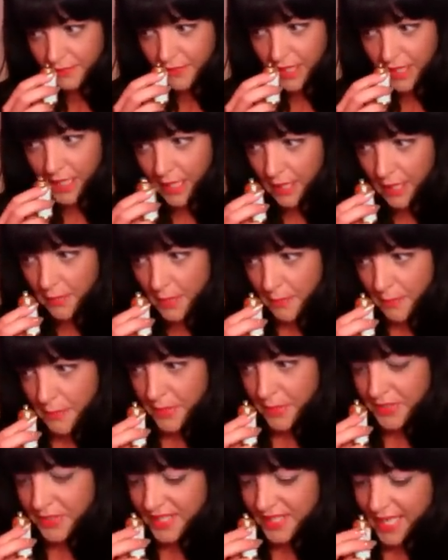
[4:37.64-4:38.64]
a little bit
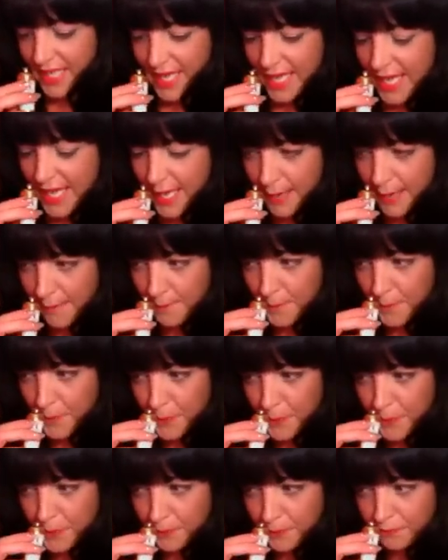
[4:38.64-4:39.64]
musky,
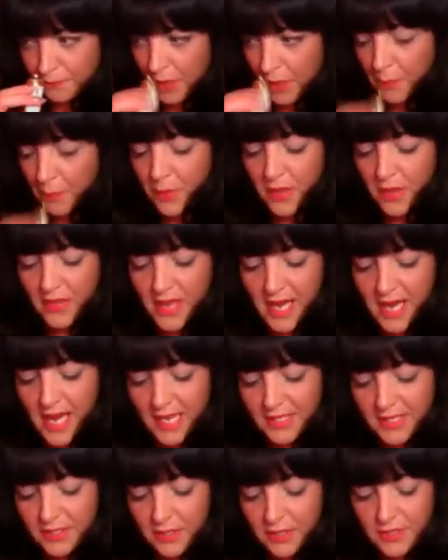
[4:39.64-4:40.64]
but then it
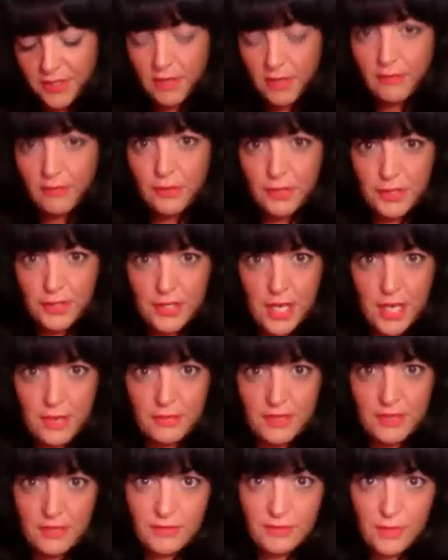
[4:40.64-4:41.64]
has got sort of
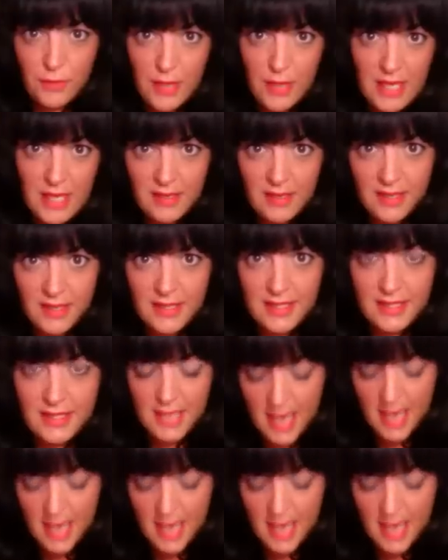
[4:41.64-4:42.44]
undertones of sweetness,